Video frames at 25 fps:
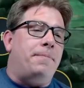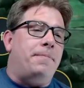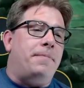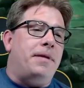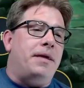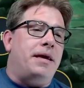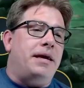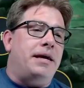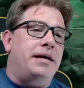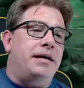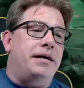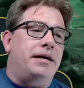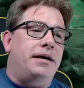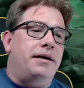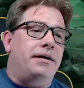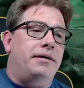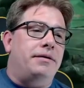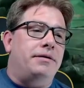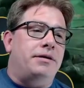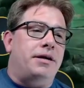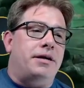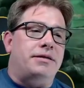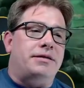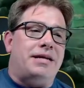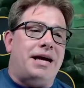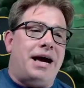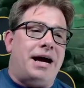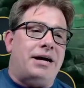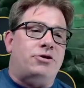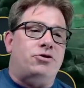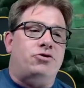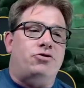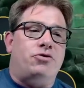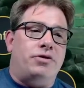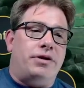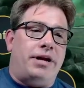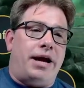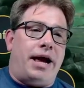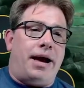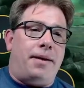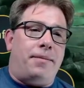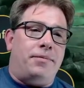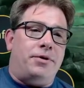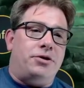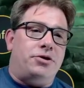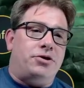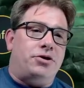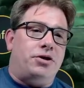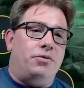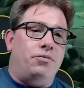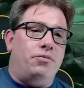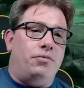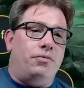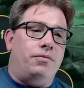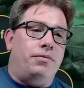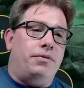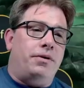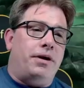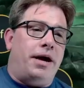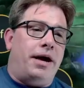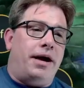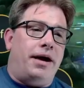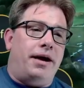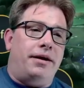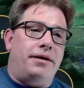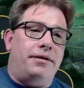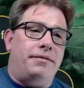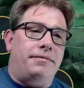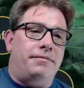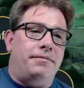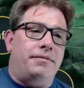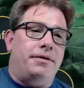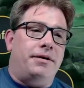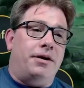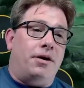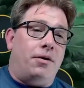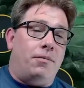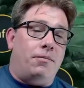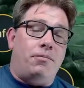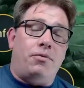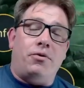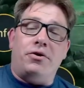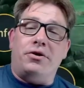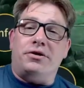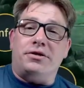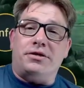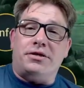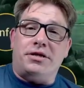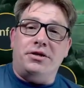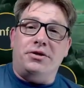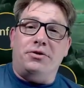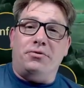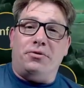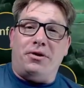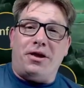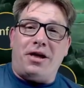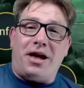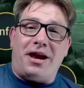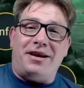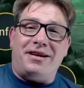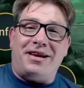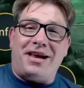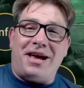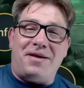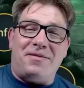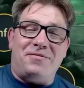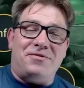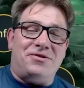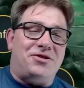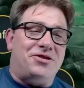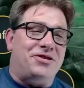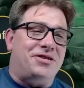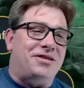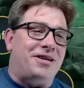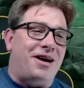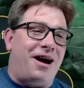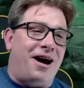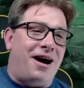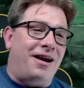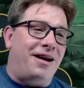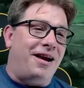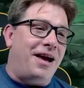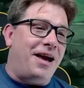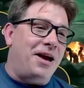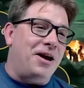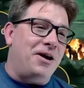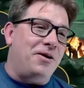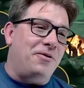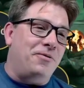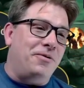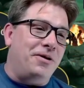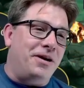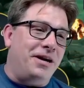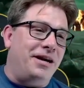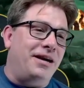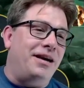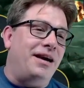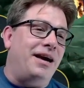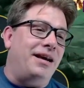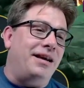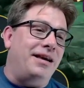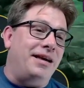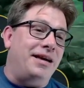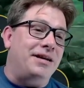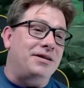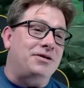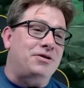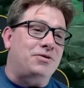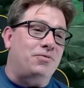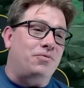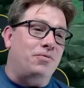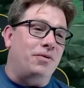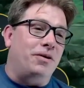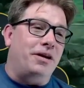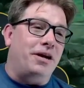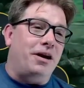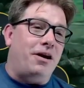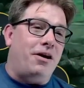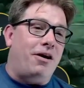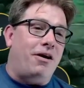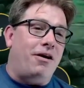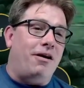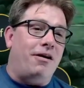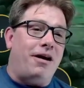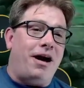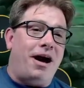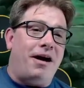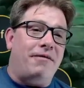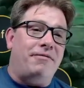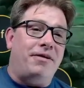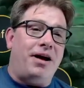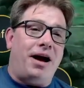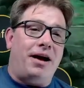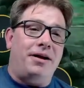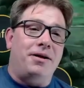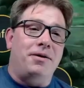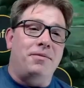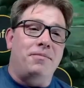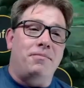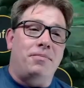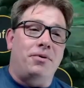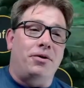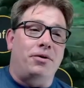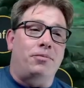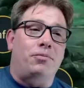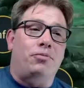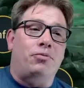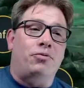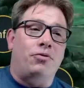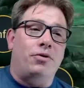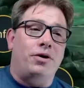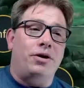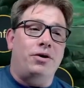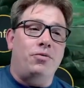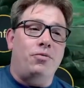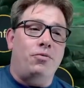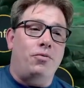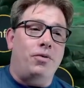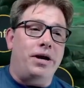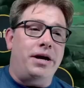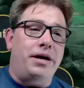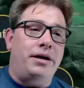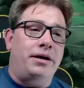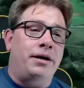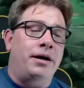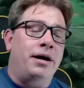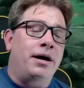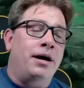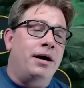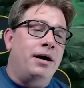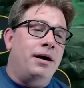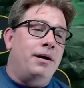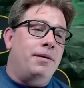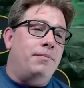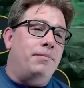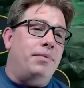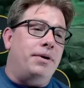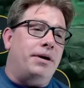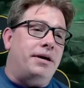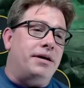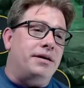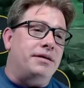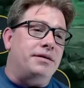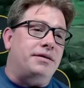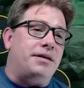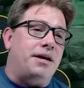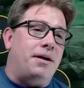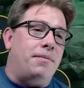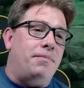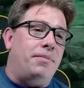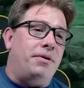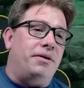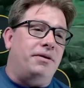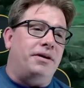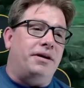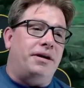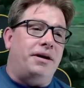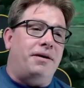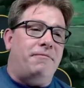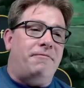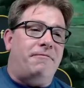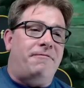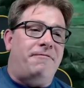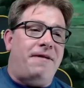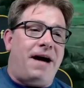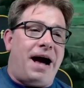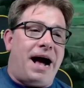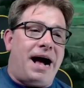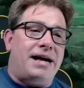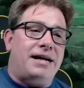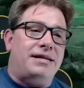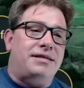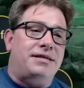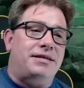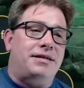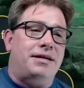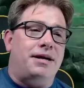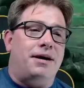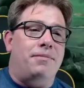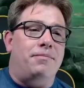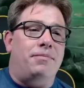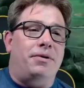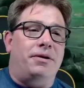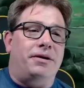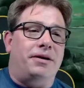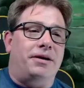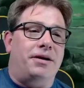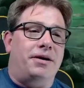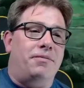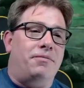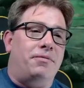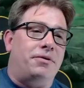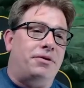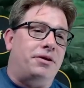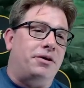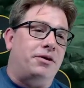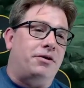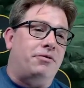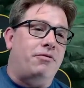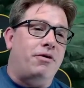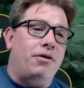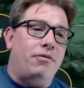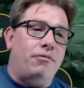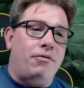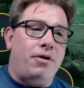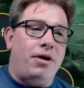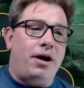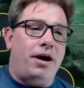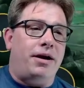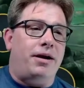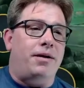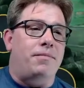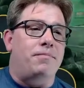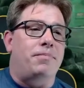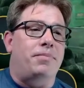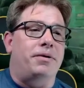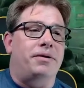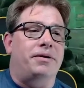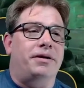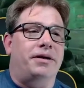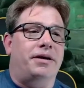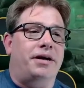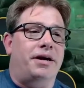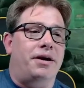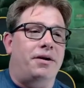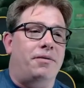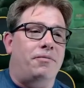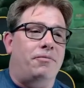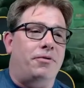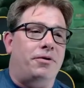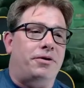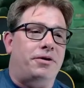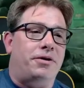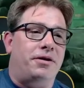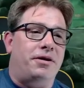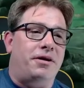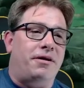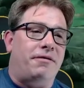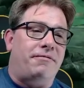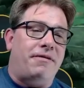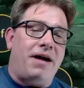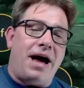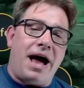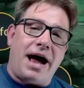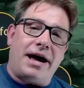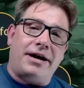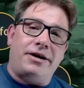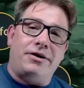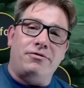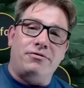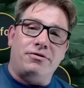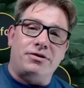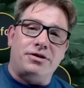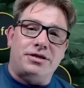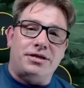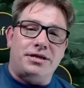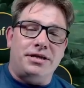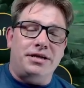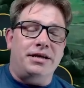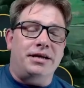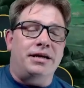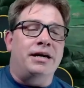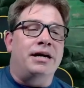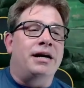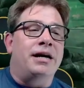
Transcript: he does extra damage, and boy does he do a lot of damage. It's on AoE and he hits really hard. I've got him built pretty weak because I'm building him fast, I'm building him with the crit rate, I'm building him with enough accuracy,